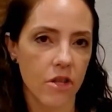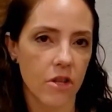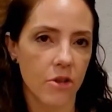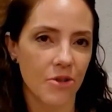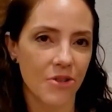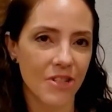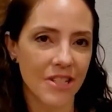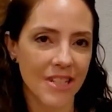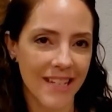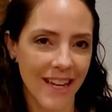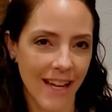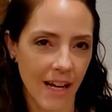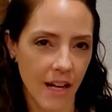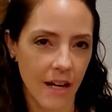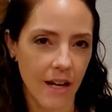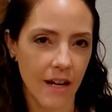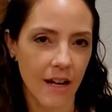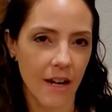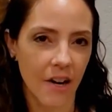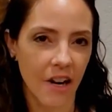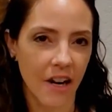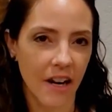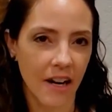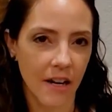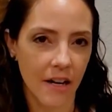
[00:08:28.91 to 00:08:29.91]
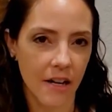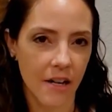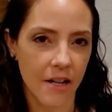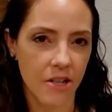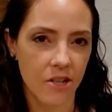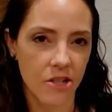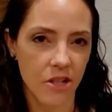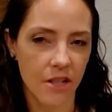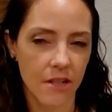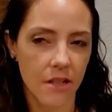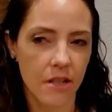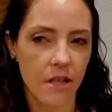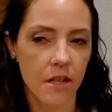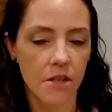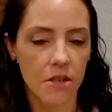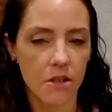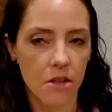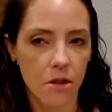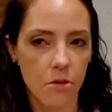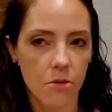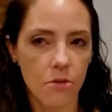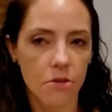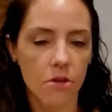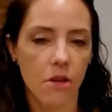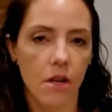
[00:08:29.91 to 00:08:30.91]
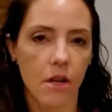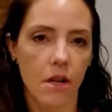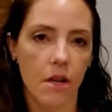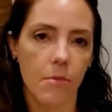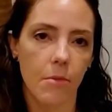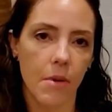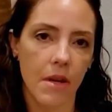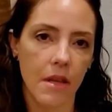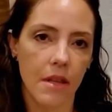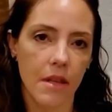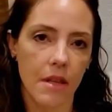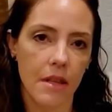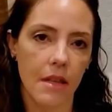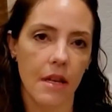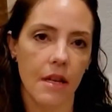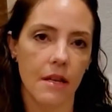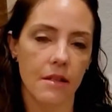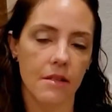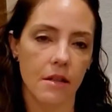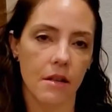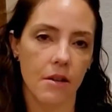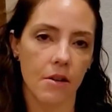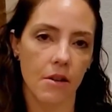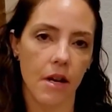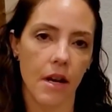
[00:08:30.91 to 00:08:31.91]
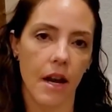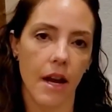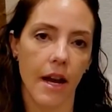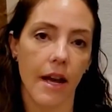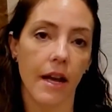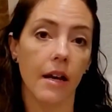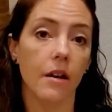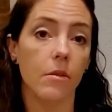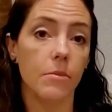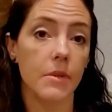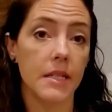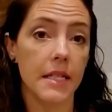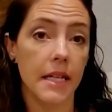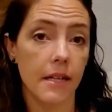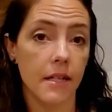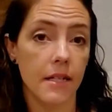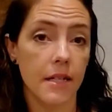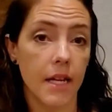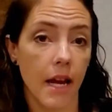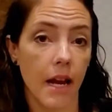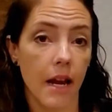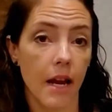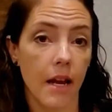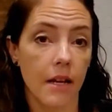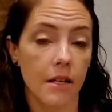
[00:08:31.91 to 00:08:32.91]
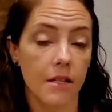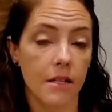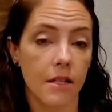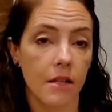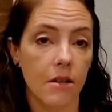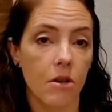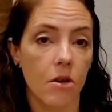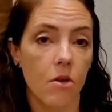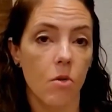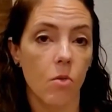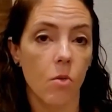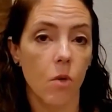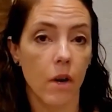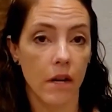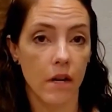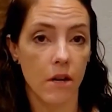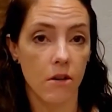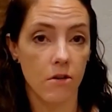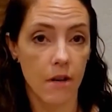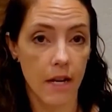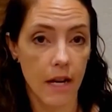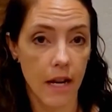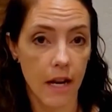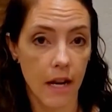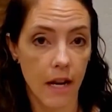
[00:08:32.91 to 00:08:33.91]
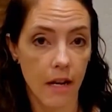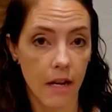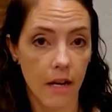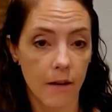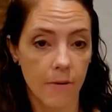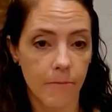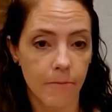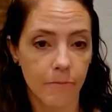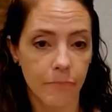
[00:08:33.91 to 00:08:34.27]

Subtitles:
those secondary conditions because those are going to be the things that are going to help dictate what you need.